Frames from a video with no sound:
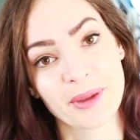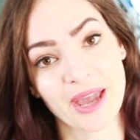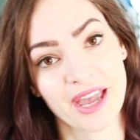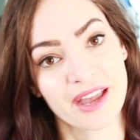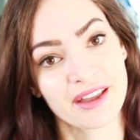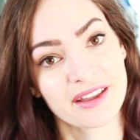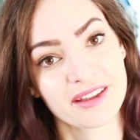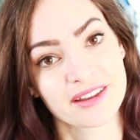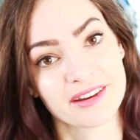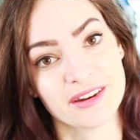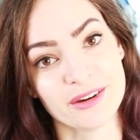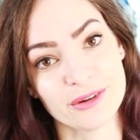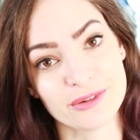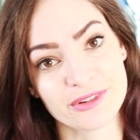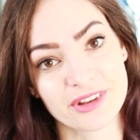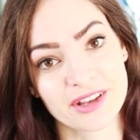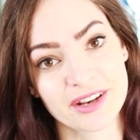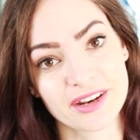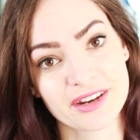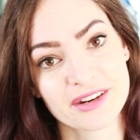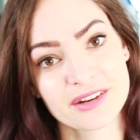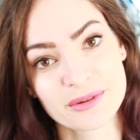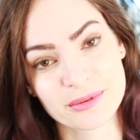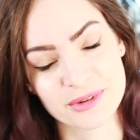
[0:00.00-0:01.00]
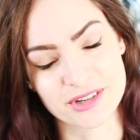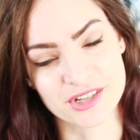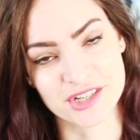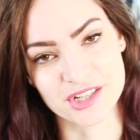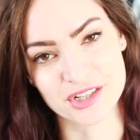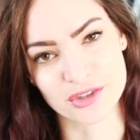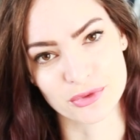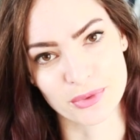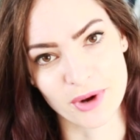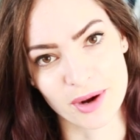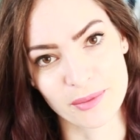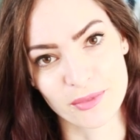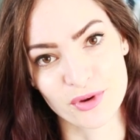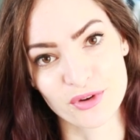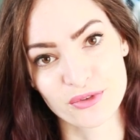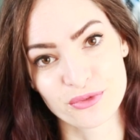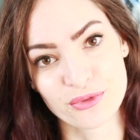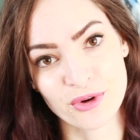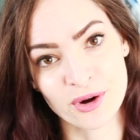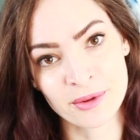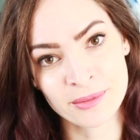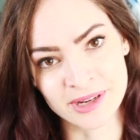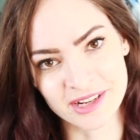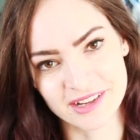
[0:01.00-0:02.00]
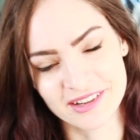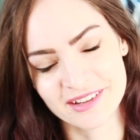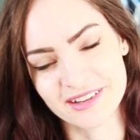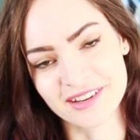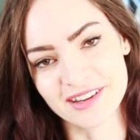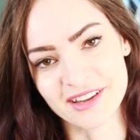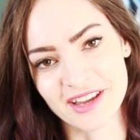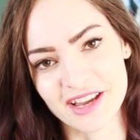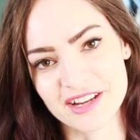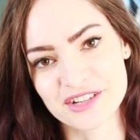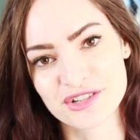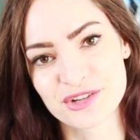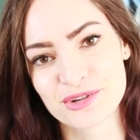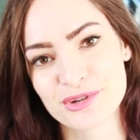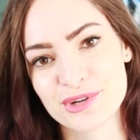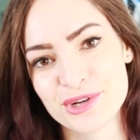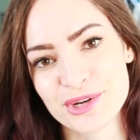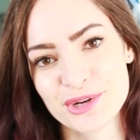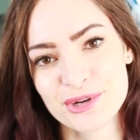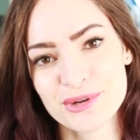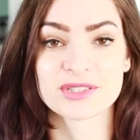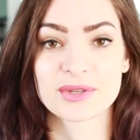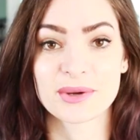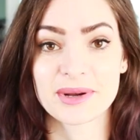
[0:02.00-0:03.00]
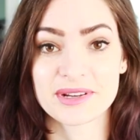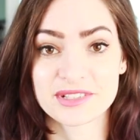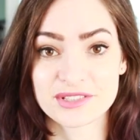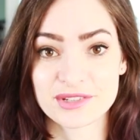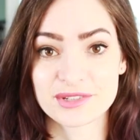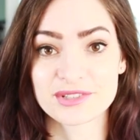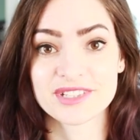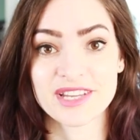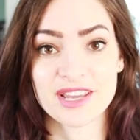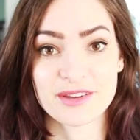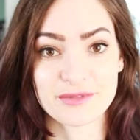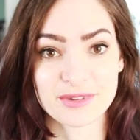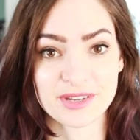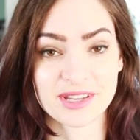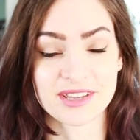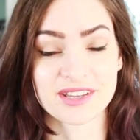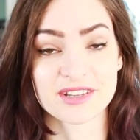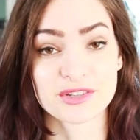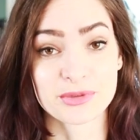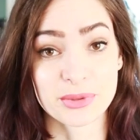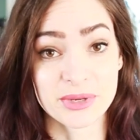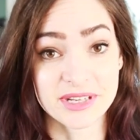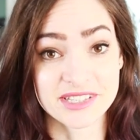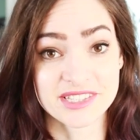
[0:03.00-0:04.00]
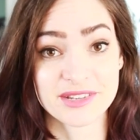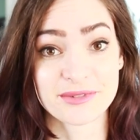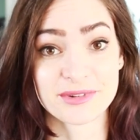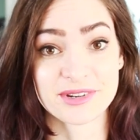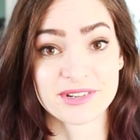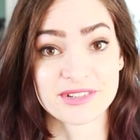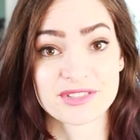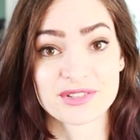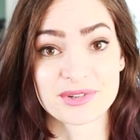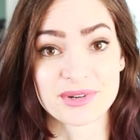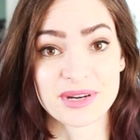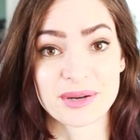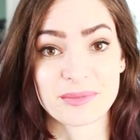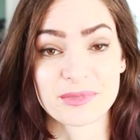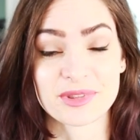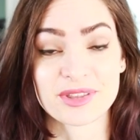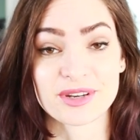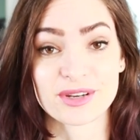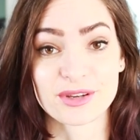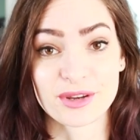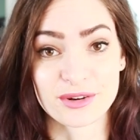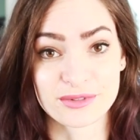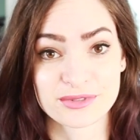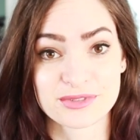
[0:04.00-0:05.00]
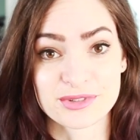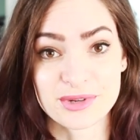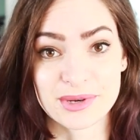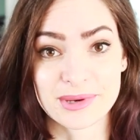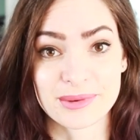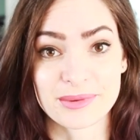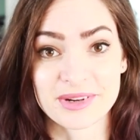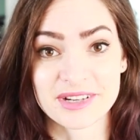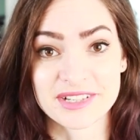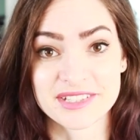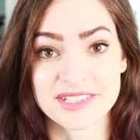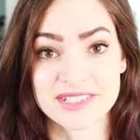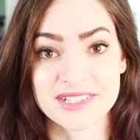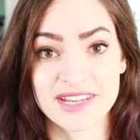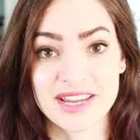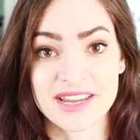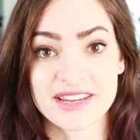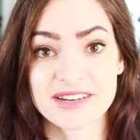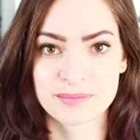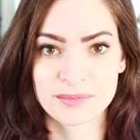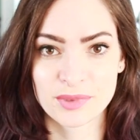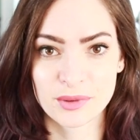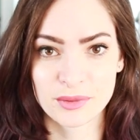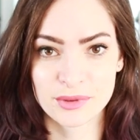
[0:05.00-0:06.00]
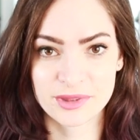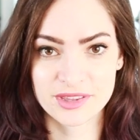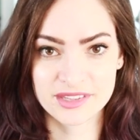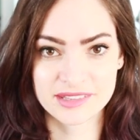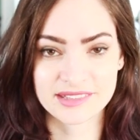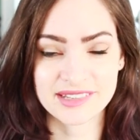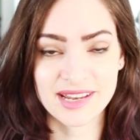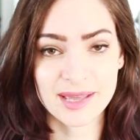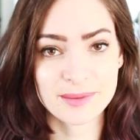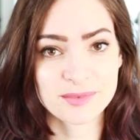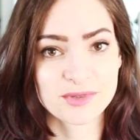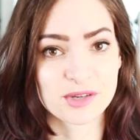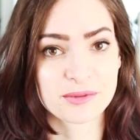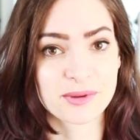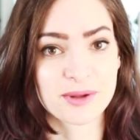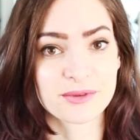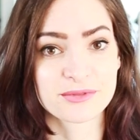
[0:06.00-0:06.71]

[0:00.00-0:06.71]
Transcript: back in New Zealand, which is where I moved from, in case you're new. So I was used to having a 27-inch screen with a lot of screen real estate, but with this laptop